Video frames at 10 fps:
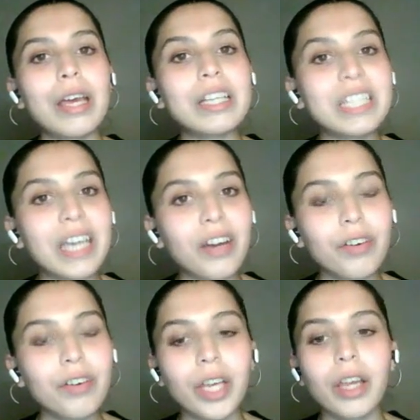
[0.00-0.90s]

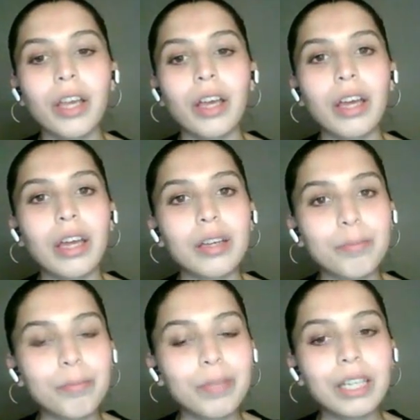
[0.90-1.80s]
dairy
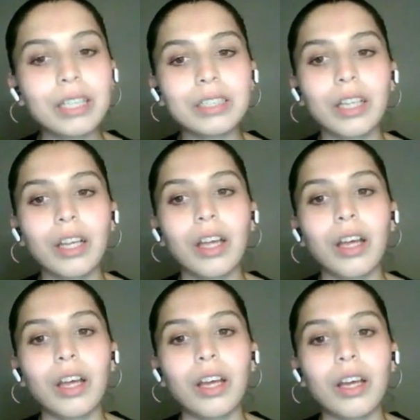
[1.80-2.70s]
and meat,
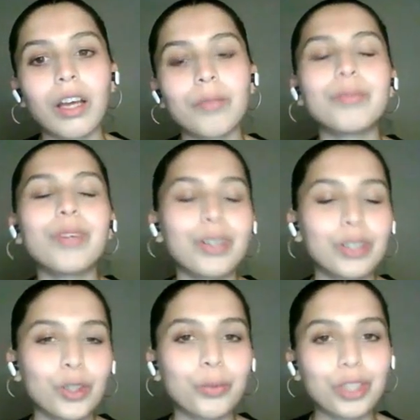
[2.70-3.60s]
not
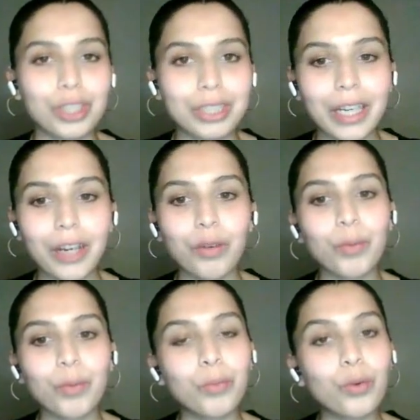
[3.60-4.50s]
so much dairy,
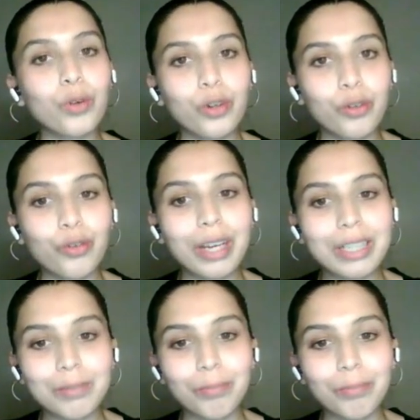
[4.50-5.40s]
but more
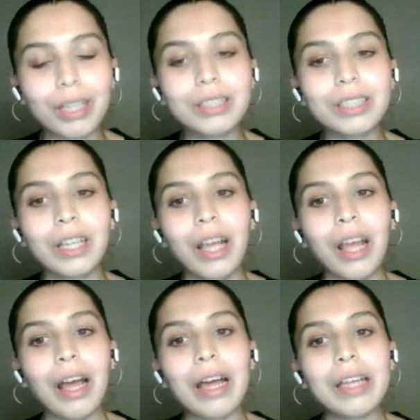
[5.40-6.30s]
red meat.
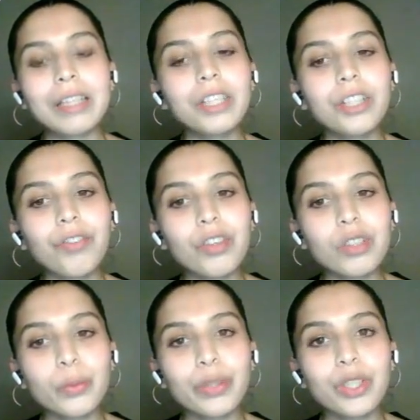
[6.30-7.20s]
And the
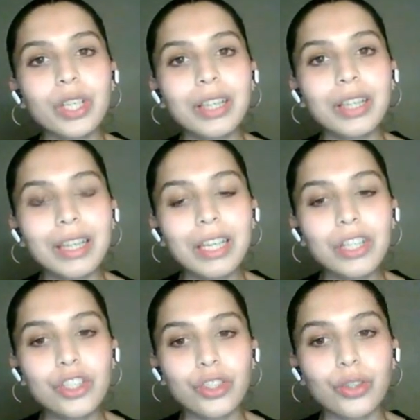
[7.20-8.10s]
difference between
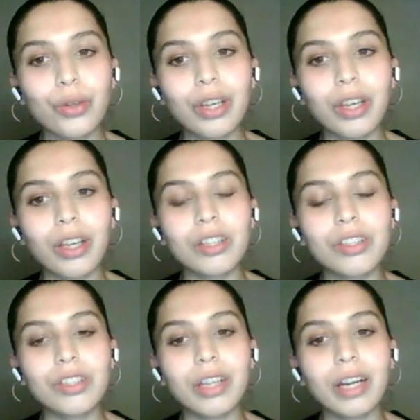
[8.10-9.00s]
these two
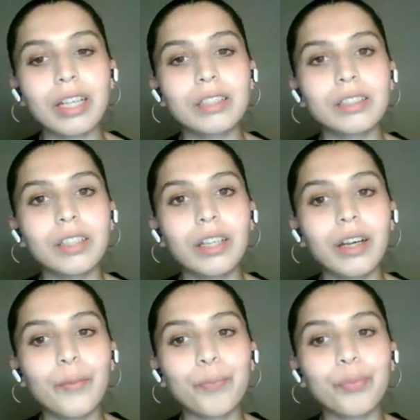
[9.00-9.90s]
is that
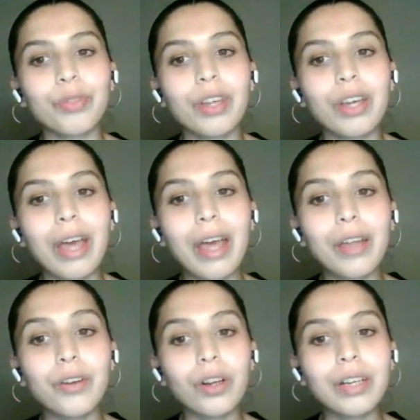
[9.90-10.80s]
the
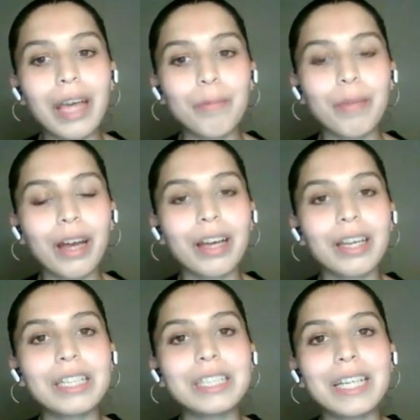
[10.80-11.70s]
non-hemi
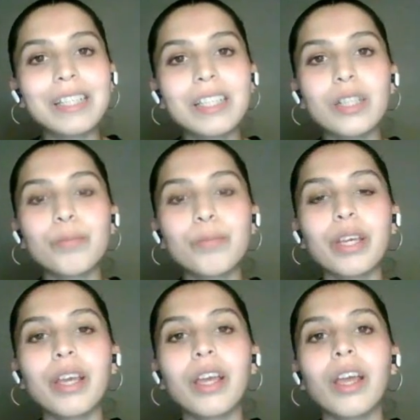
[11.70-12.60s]
iron tends to
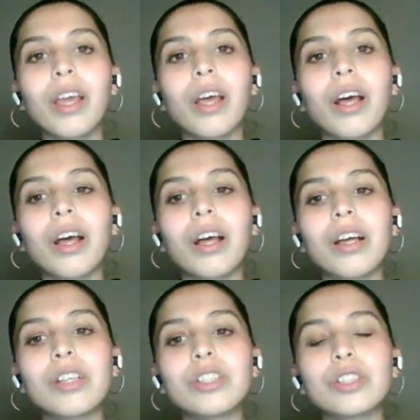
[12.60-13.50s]
be a